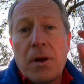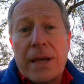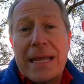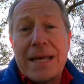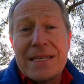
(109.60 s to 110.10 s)

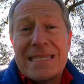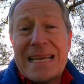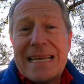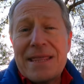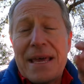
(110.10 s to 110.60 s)
Okay, now the
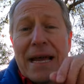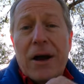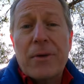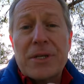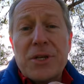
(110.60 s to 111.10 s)
second thing I
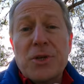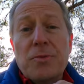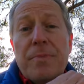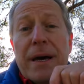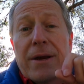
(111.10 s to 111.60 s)
want to do
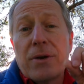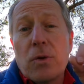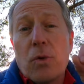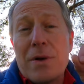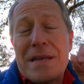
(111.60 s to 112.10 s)
better
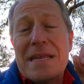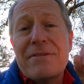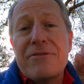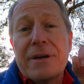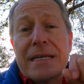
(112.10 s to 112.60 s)
or
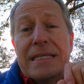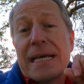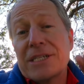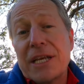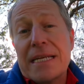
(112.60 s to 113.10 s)
different is
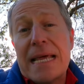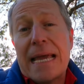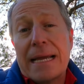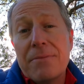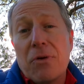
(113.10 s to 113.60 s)
actually to
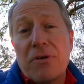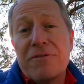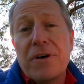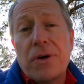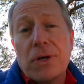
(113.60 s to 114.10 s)
take more
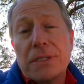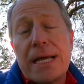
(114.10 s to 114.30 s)
photos.